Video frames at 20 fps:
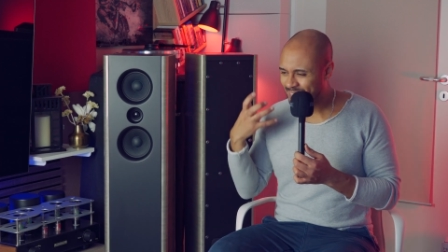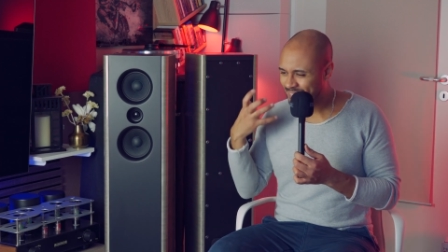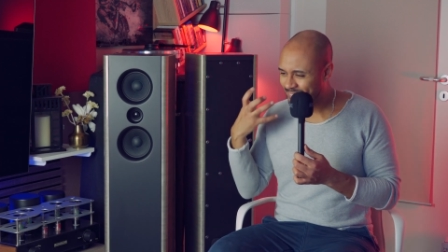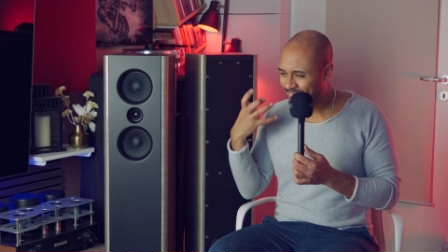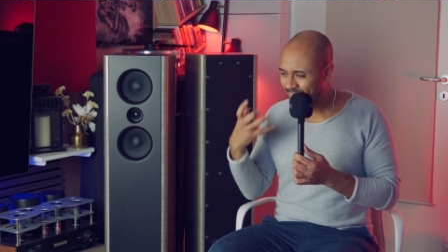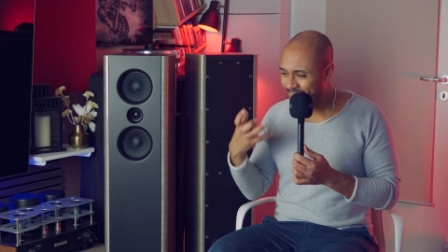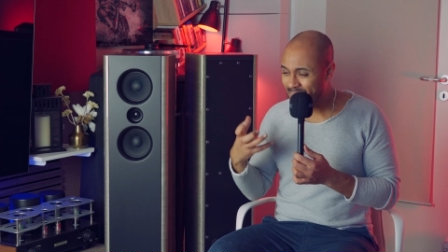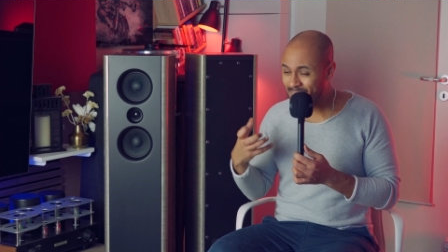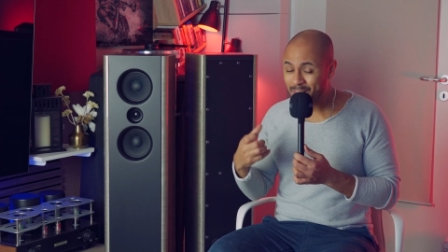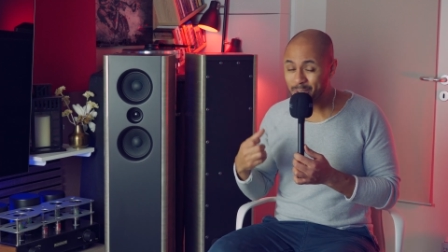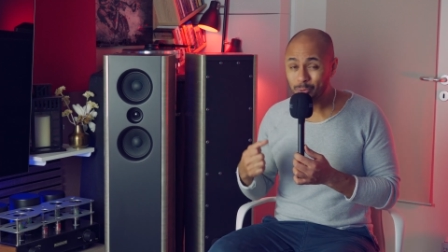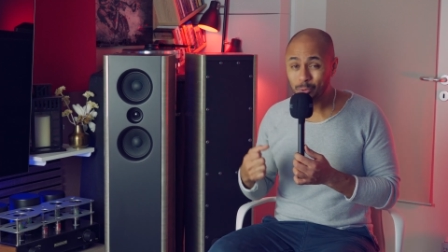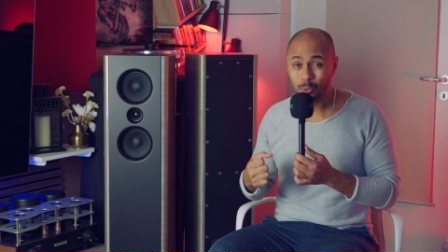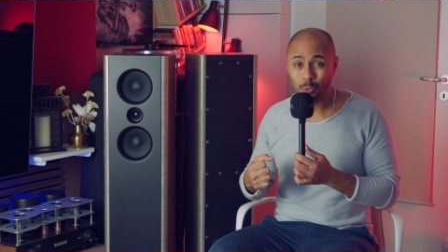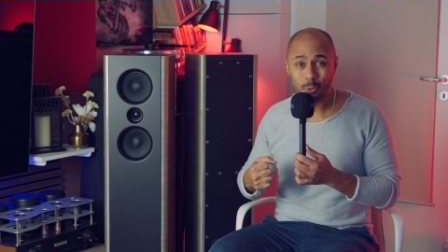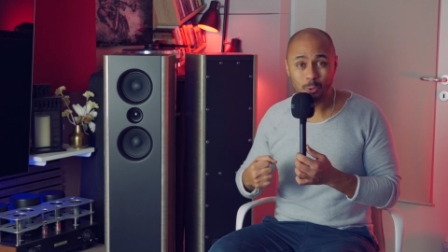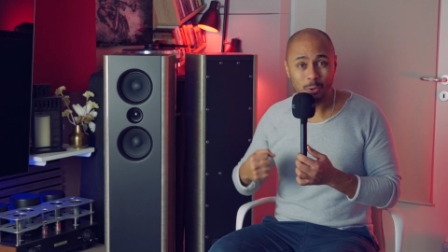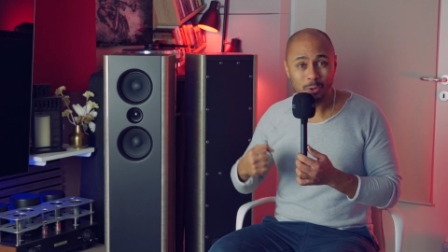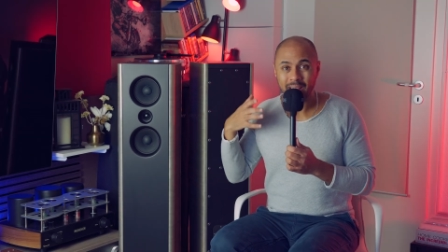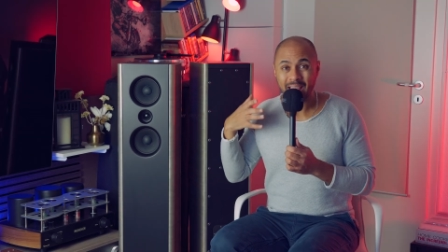ready
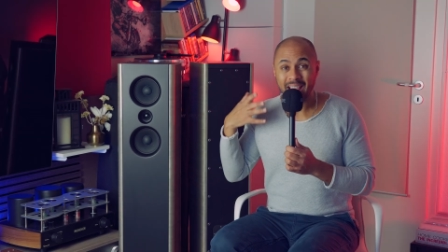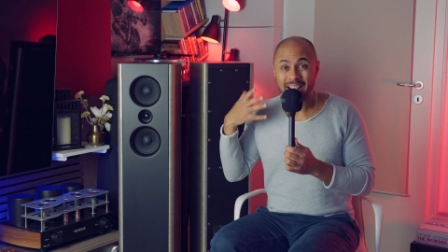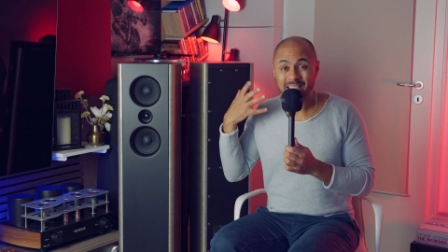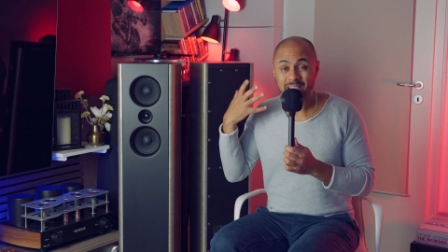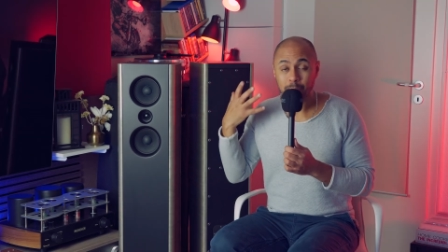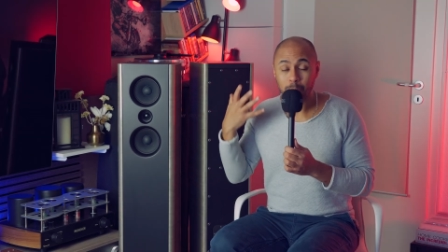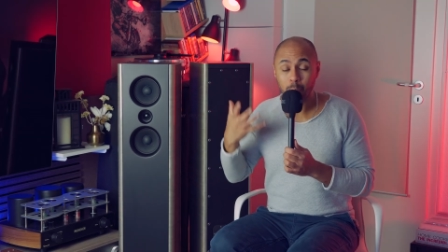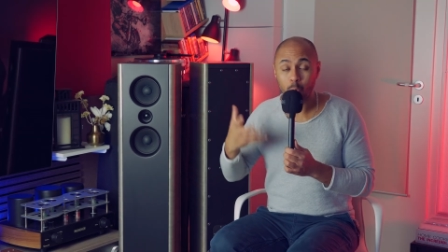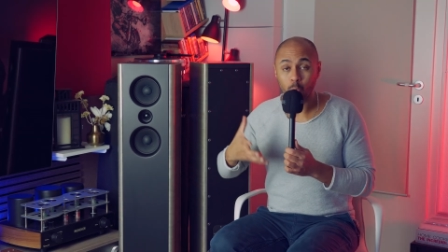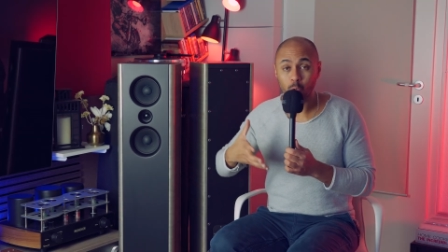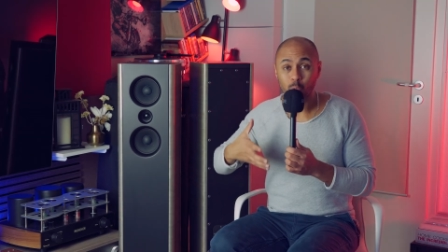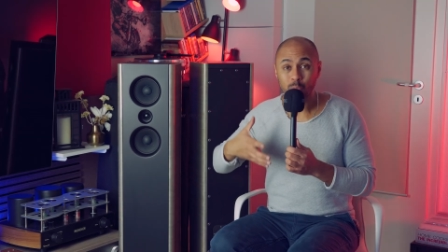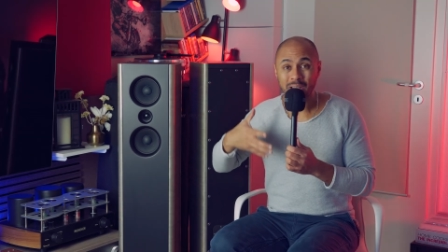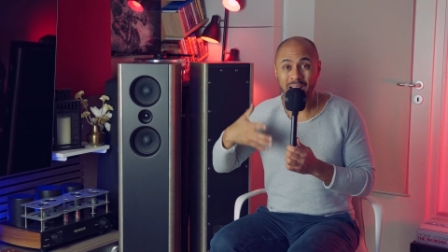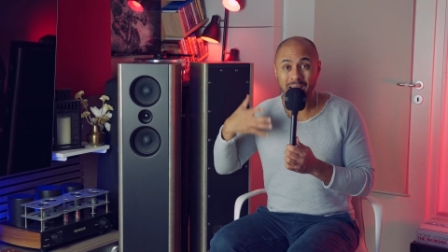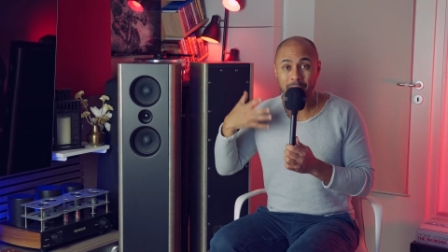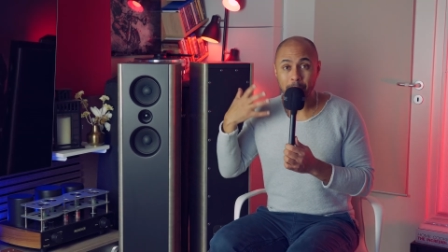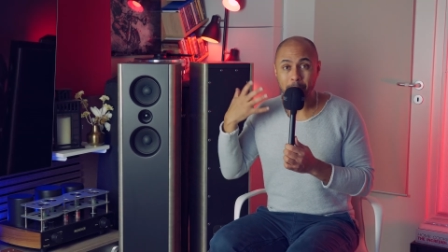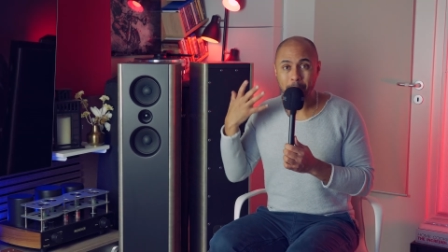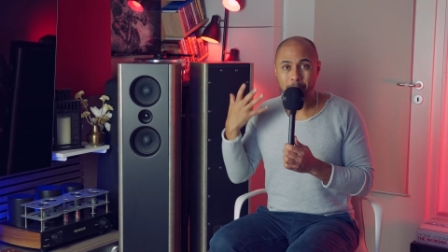to explode with
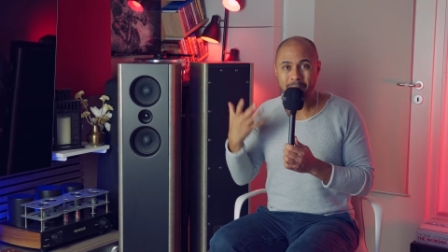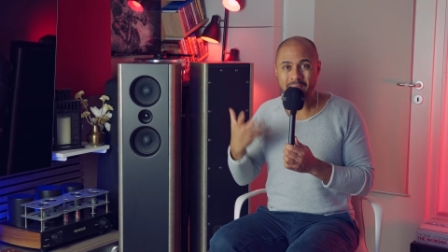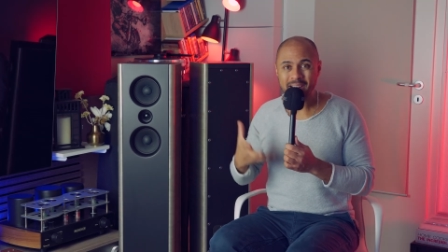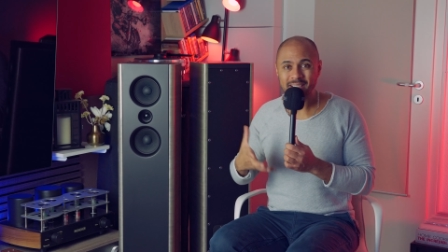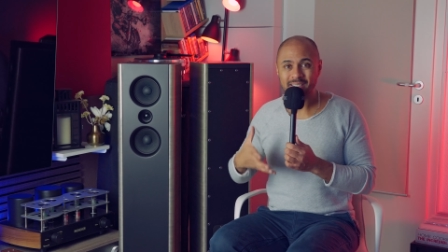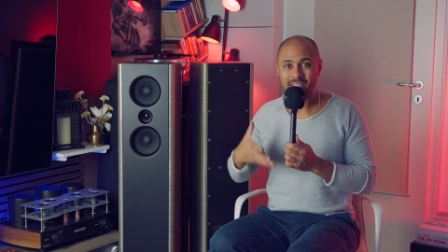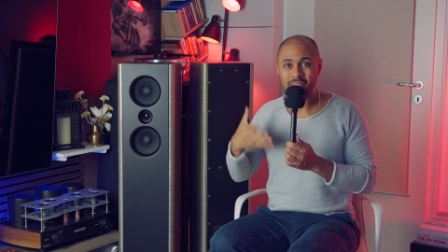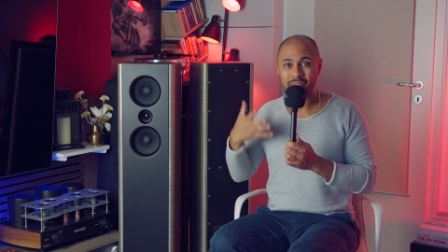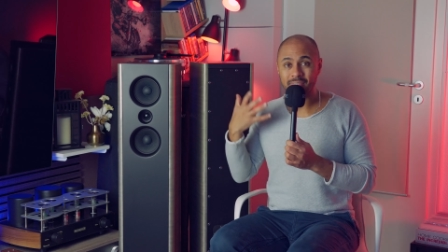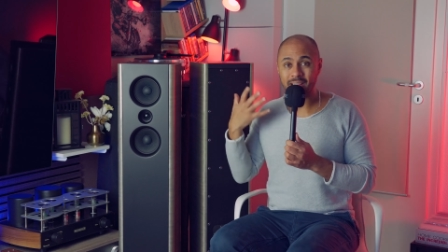an immersive